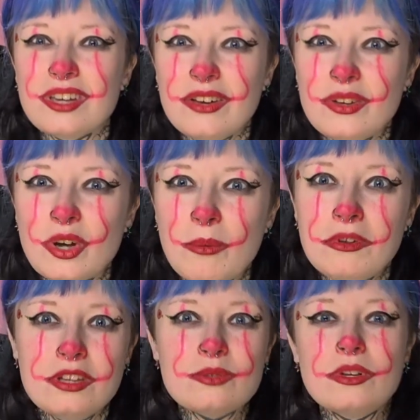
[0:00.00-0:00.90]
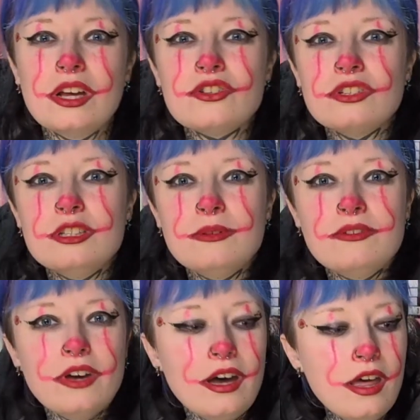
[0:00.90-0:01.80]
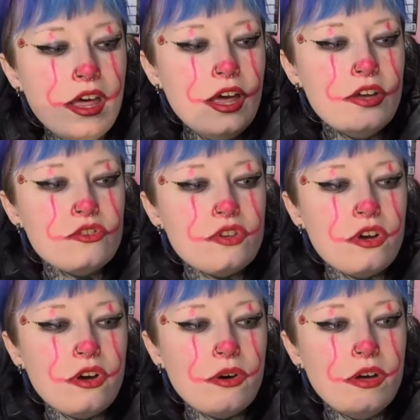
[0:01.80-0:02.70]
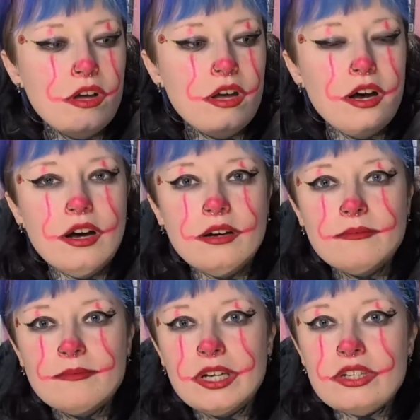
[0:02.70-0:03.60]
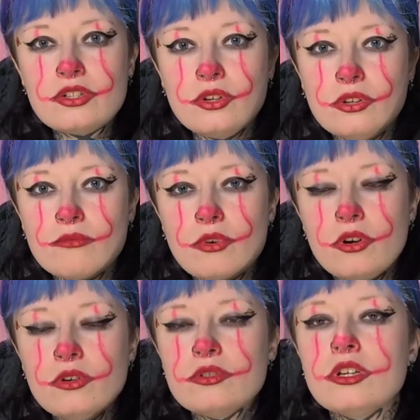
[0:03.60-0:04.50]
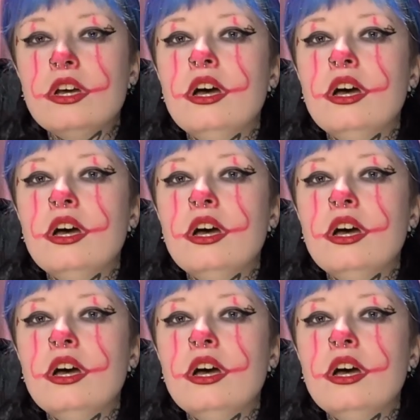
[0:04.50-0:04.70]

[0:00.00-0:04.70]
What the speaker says: okay if you copy this one, actually, to be fair. So, my skull and rose.